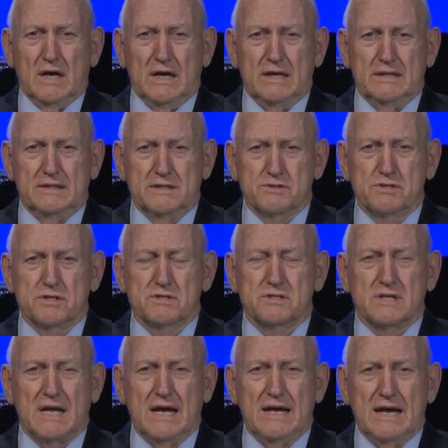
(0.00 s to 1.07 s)

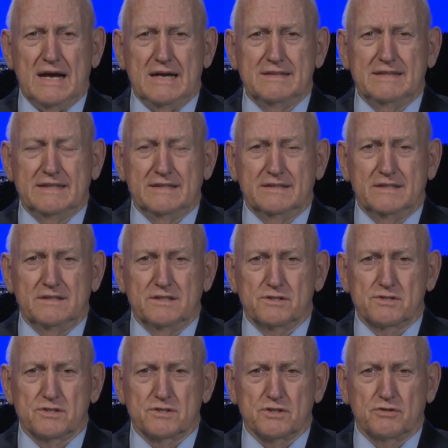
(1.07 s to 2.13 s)
I think that
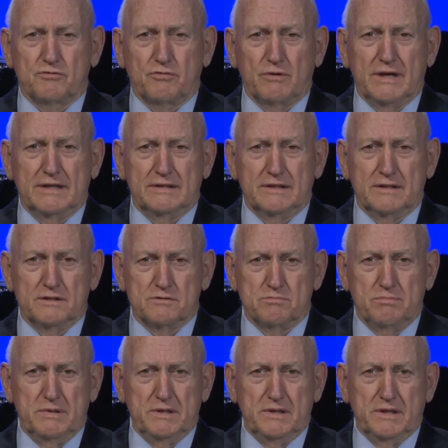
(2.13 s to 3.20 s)
this is a threat that is
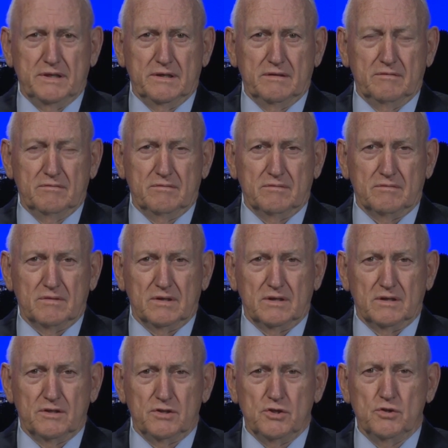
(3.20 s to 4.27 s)
being
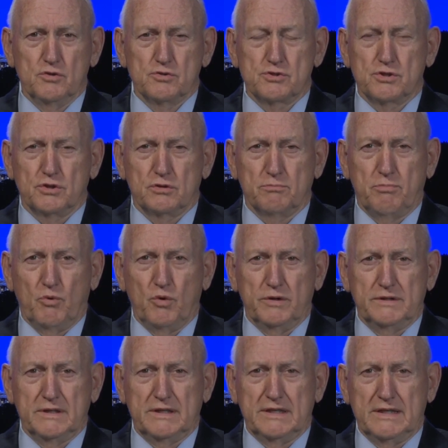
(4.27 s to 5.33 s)
used to the
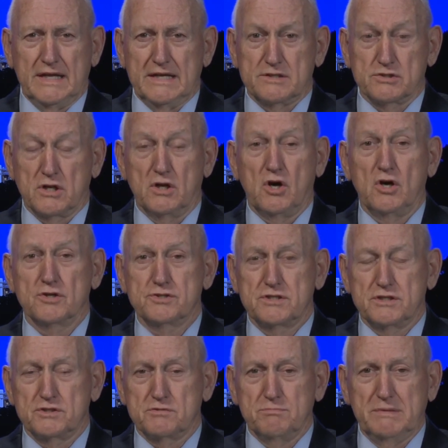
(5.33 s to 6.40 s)
point that it has
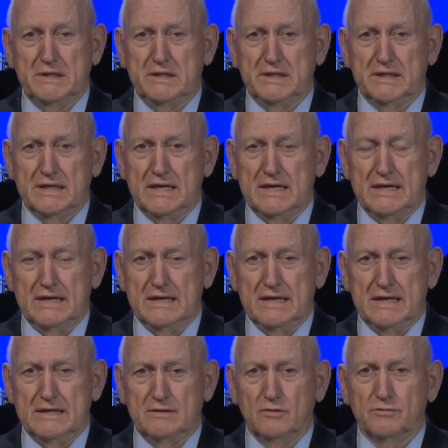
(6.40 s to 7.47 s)
lost its meaning.
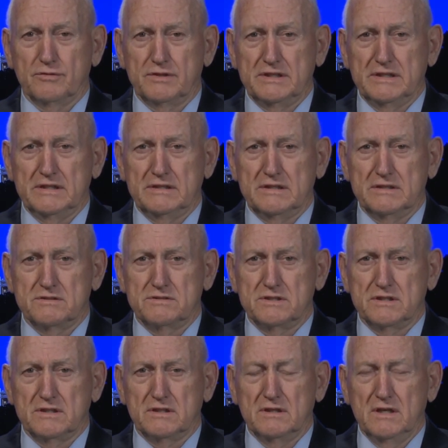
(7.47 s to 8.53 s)
I don't think
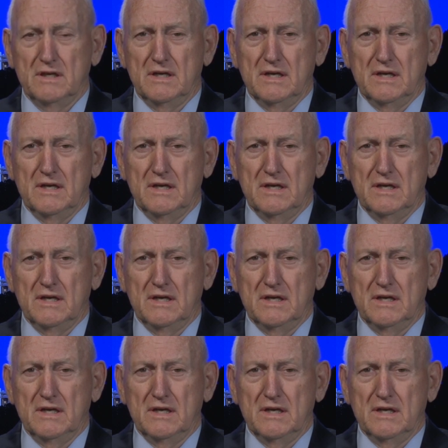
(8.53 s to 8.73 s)
that